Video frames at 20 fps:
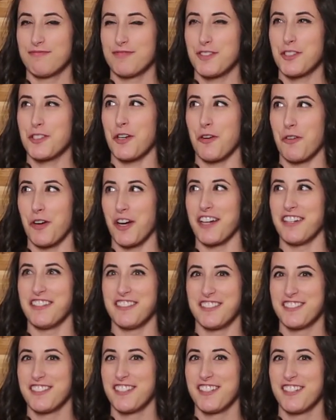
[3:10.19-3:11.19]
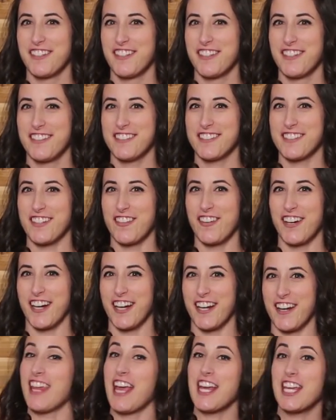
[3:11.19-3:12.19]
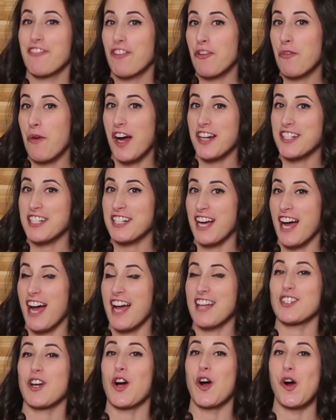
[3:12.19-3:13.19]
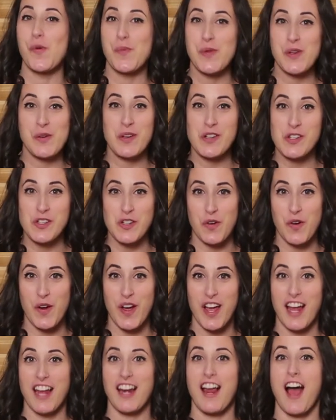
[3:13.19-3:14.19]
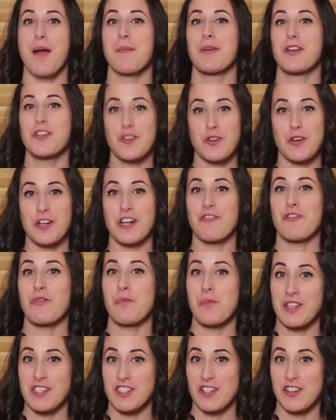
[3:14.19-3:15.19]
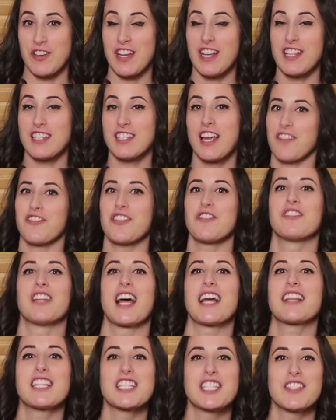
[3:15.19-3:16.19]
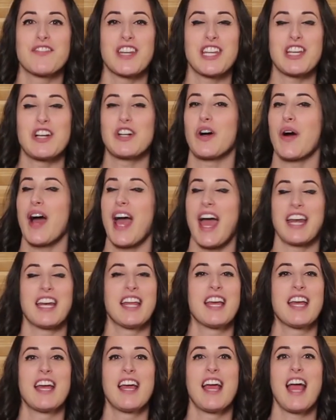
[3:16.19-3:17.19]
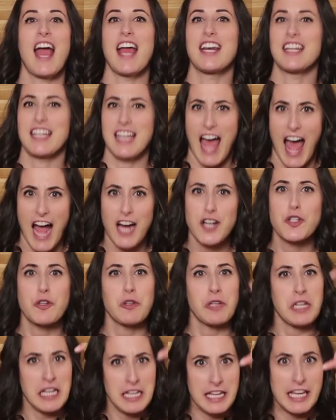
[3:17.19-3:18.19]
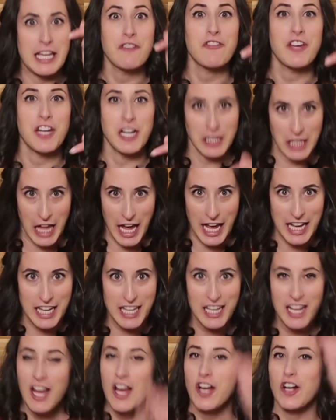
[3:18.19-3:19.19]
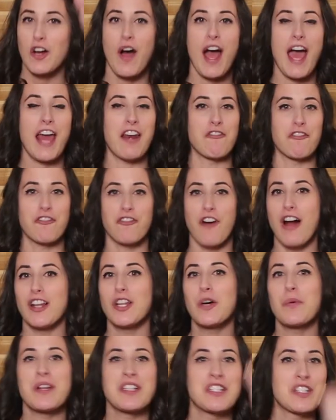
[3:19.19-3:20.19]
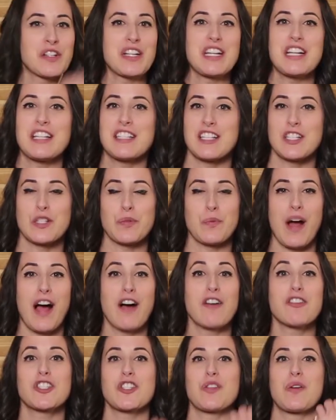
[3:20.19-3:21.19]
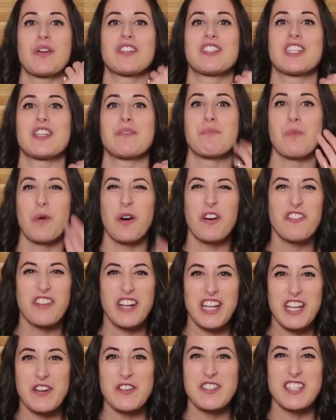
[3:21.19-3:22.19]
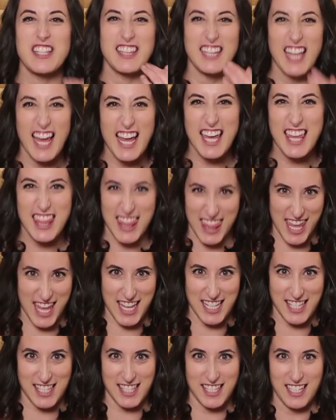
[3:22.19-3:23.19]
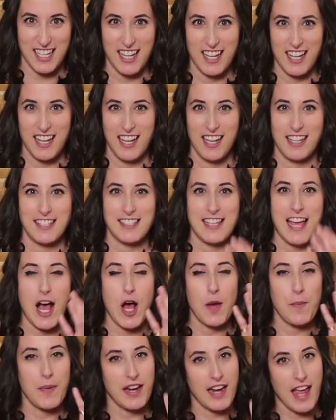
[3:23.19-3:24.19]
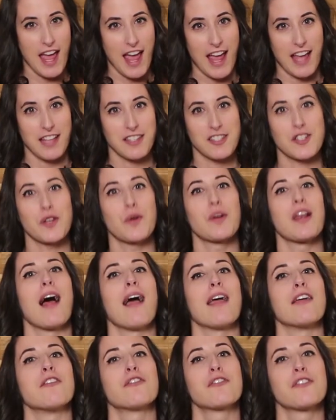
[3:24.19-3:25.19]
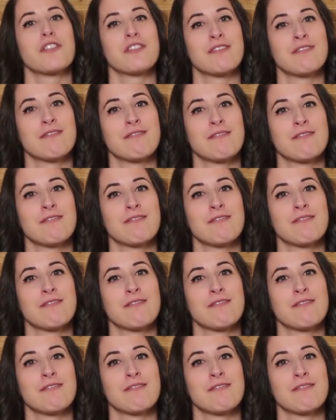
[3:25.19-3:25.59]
So good. So good. Thank you for watching, guys. Hope you enjoyed. I'm Catrina from Windsor Eats. If you've liked this video, go ahead and actually give it a like. Go ahead and follow Windsor Eats as well so you can see more videos like this to help enhance your life.